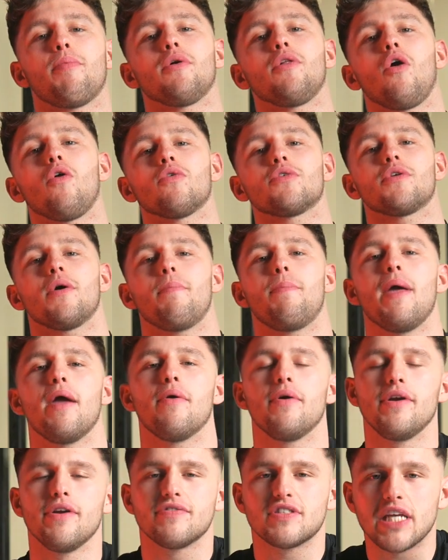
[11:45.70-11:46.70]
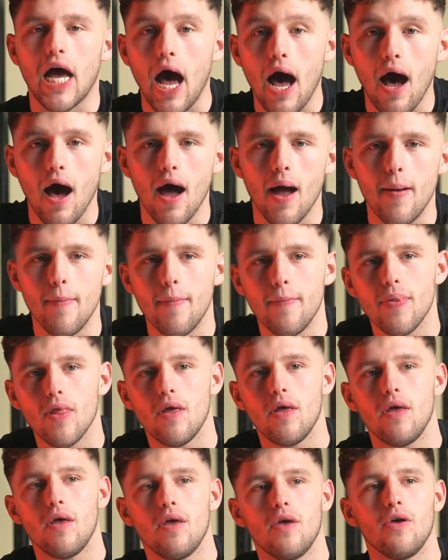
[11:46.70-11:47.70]
prolonged period of time,
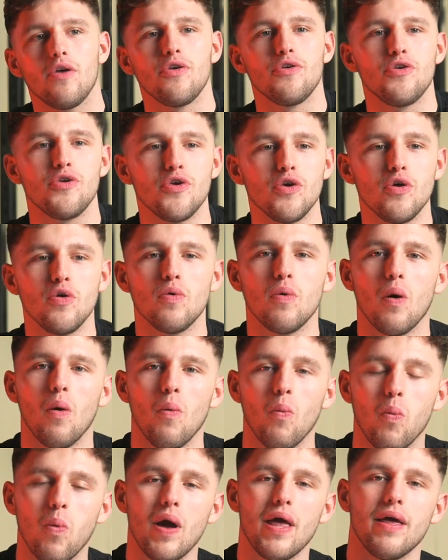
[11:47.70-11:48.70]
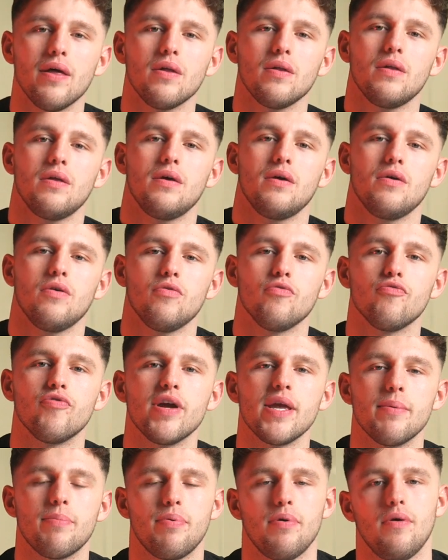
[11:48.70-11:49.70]
you will
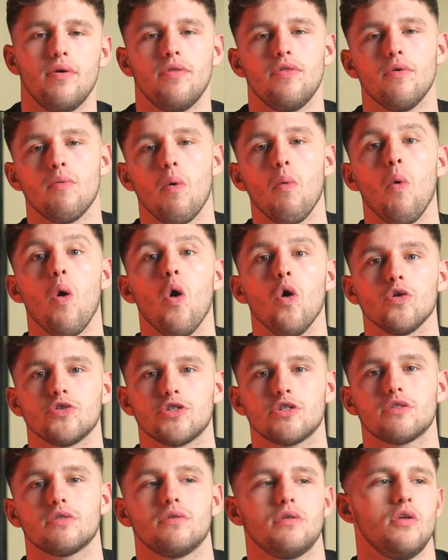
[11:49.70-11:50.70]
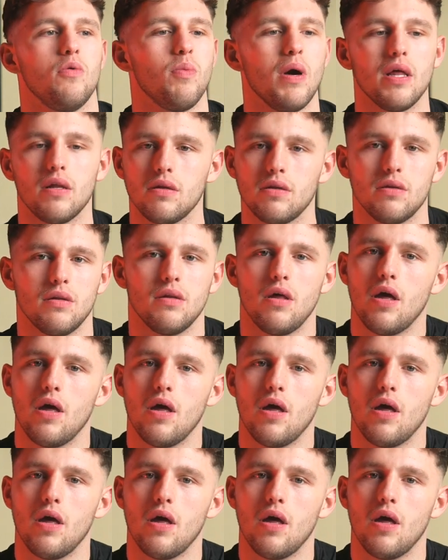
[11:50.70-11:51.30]
reap the rewards. You will.